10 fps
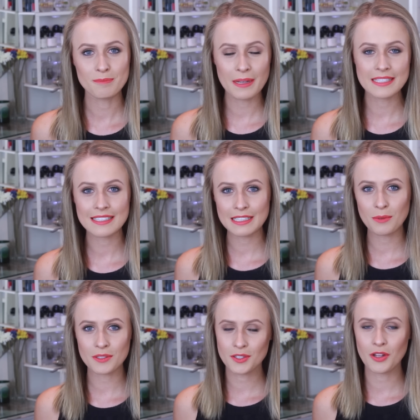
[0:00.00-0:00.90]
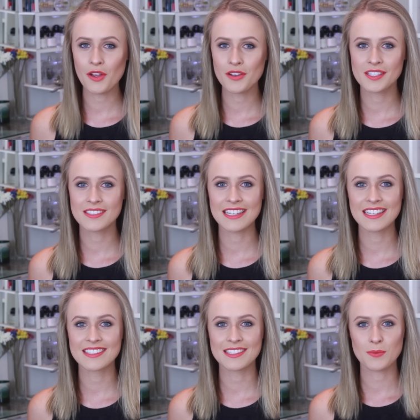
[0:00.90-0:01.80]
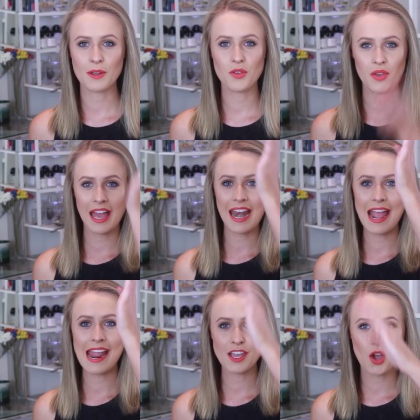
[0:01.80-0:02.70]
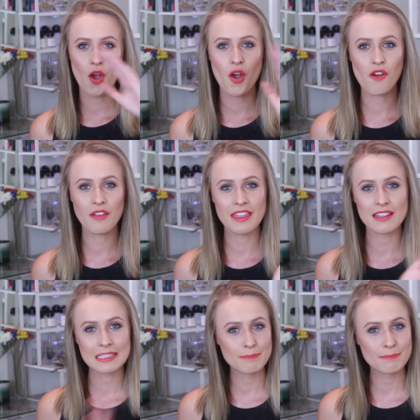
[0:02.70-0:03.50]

Basically what scoliosis is where you get a curve in the